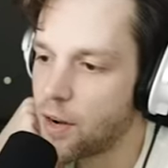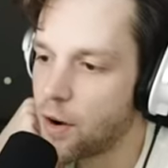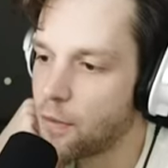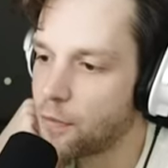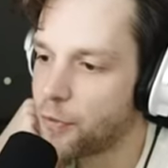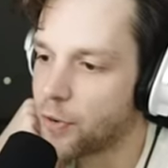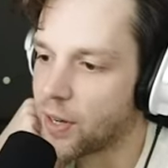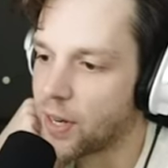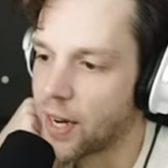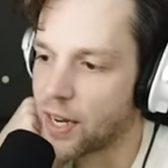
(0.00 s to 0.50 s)

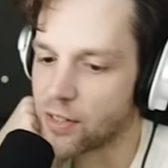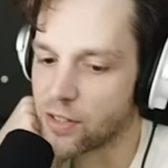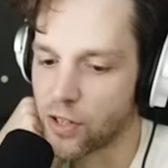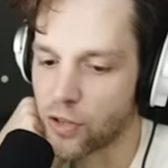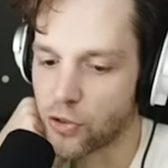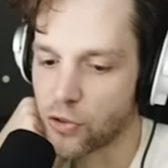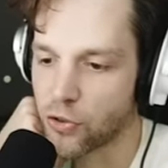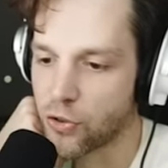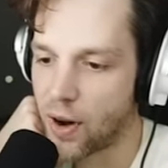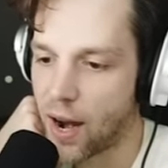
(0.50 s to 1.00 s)
Don't forget
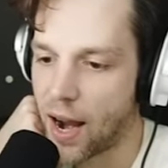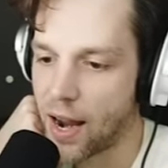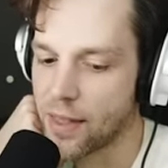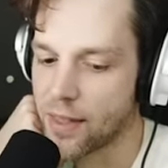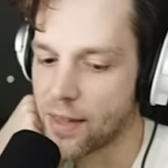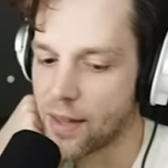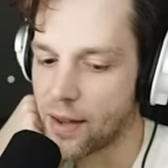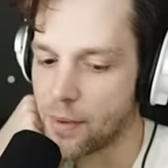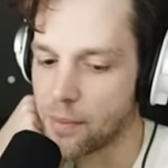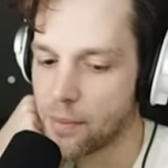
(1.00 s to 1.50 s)
to try
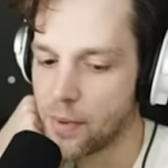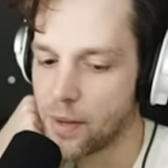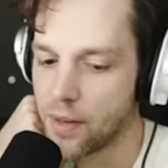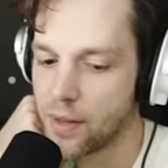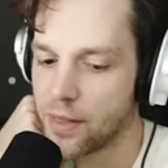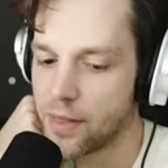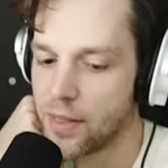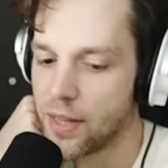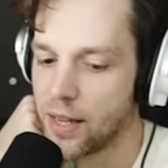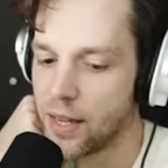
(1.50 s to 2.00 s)
them
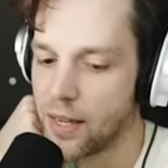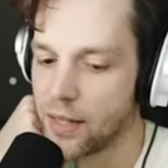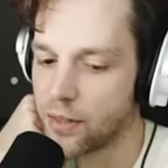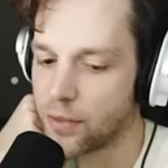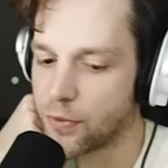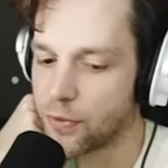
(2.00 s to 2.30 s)
this